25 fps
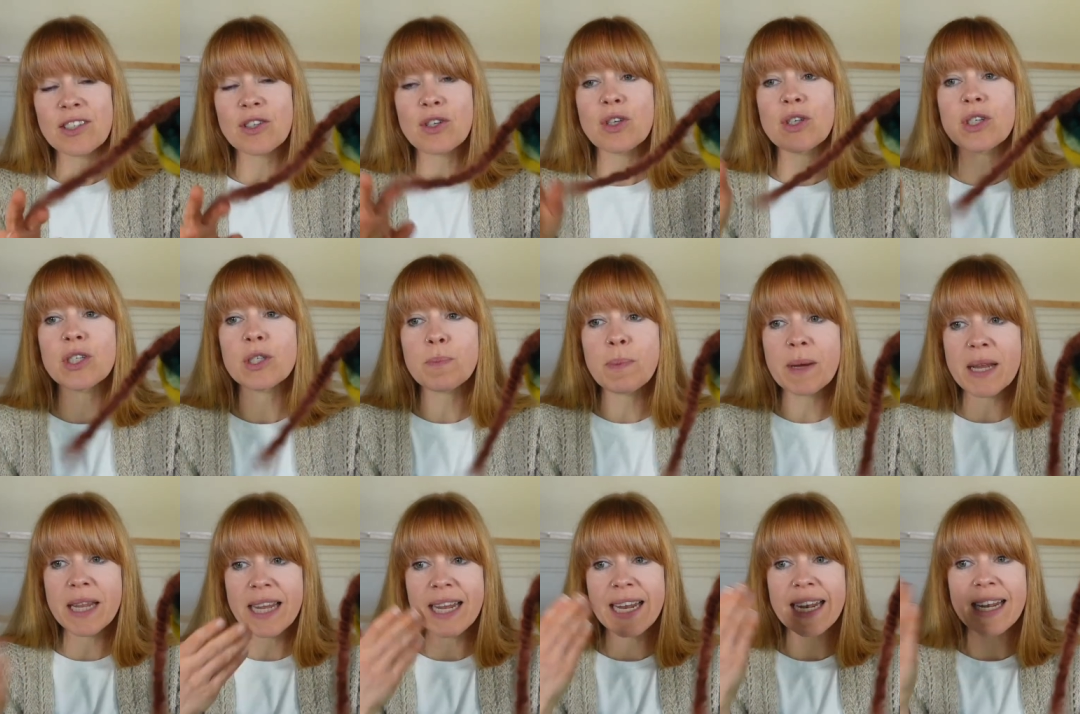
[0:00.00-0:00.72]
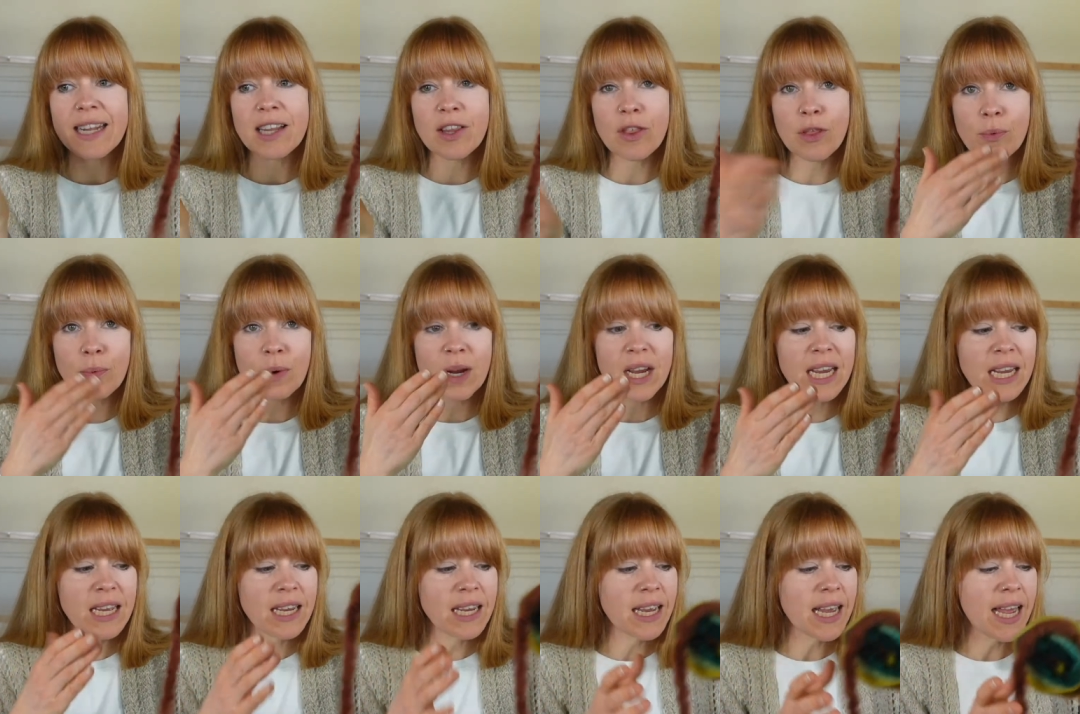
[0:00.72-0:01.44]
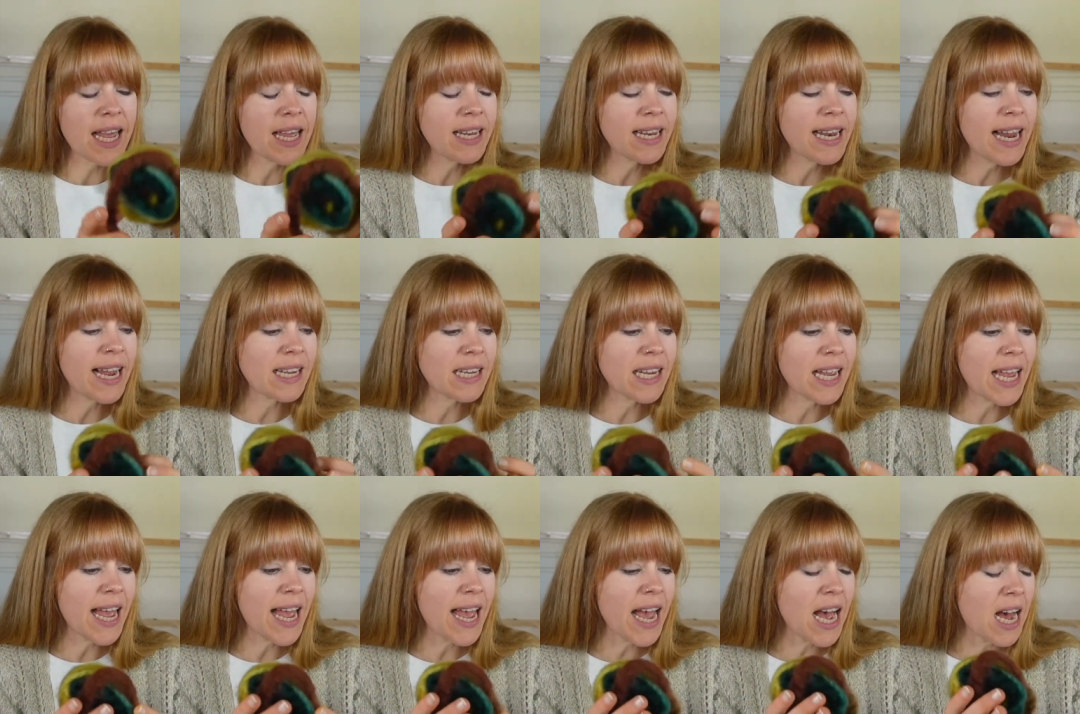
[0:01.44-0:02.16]
So you spin the three net,
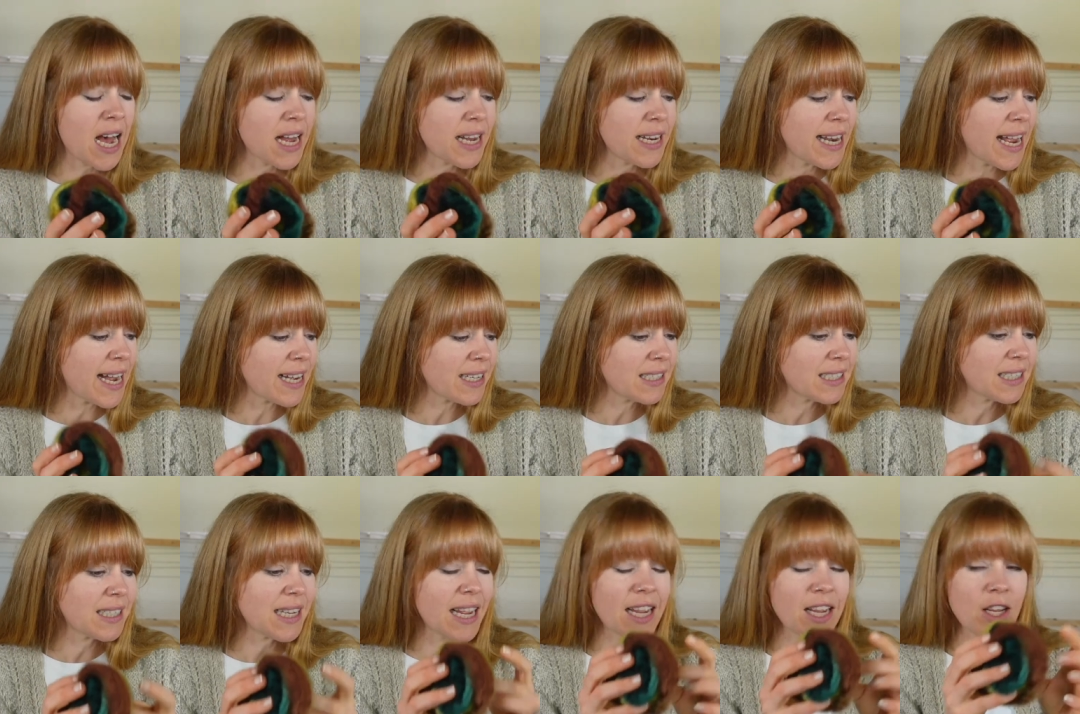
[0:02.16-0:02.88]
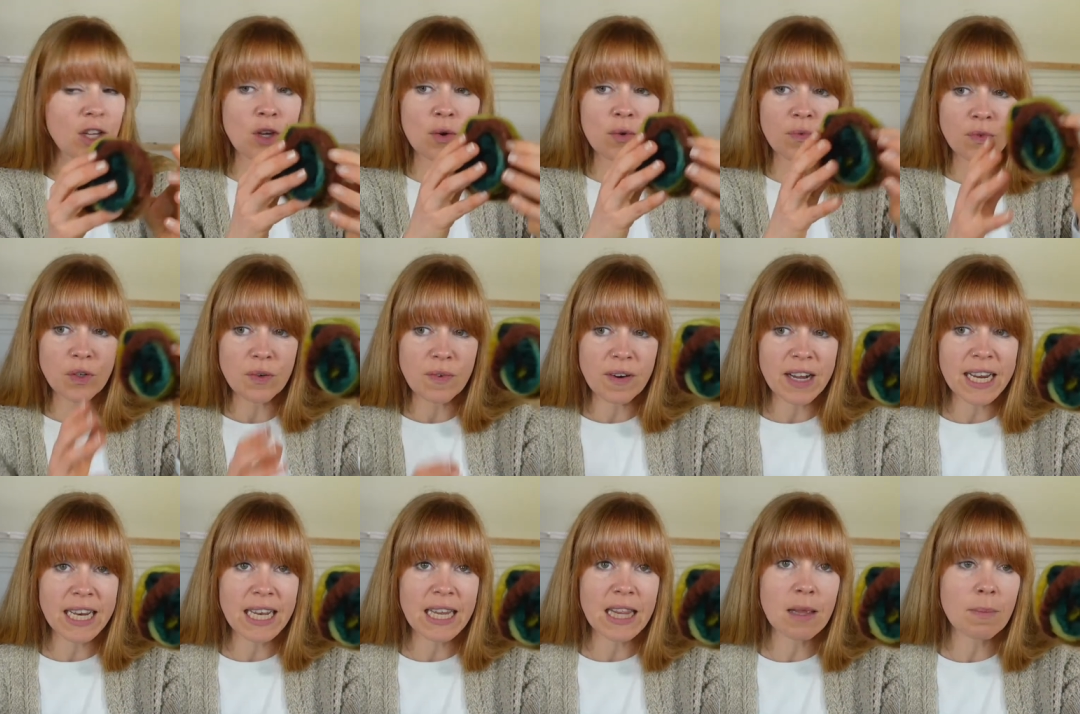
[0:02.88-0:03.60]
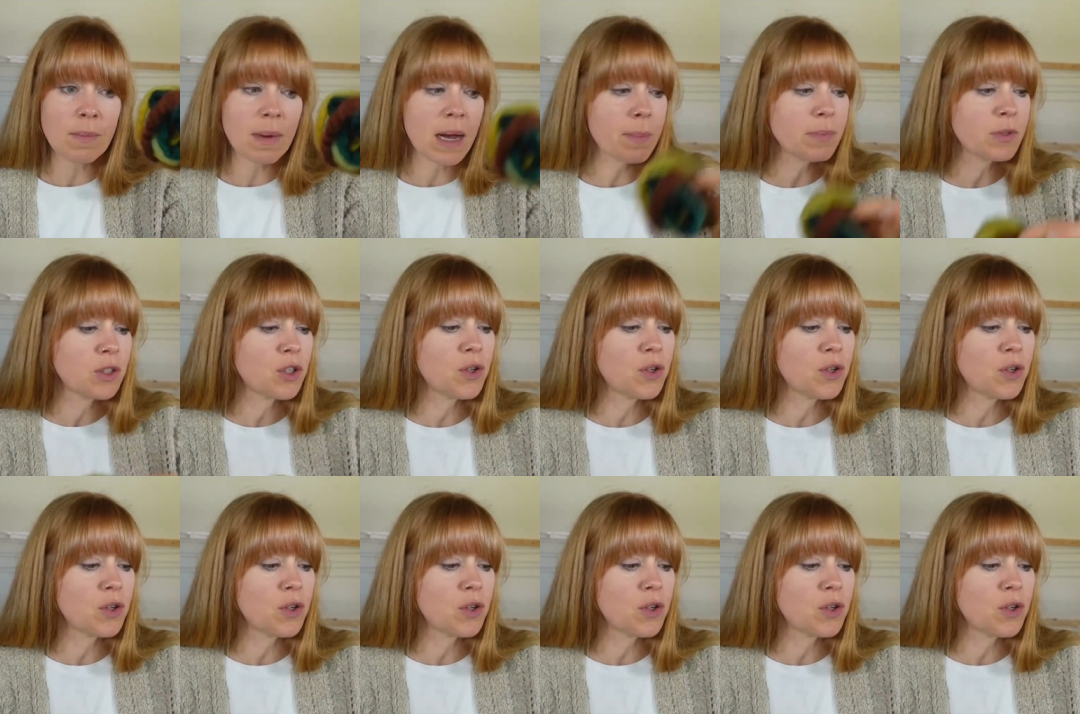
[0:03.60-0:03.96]
uh, nests, you've divided them up.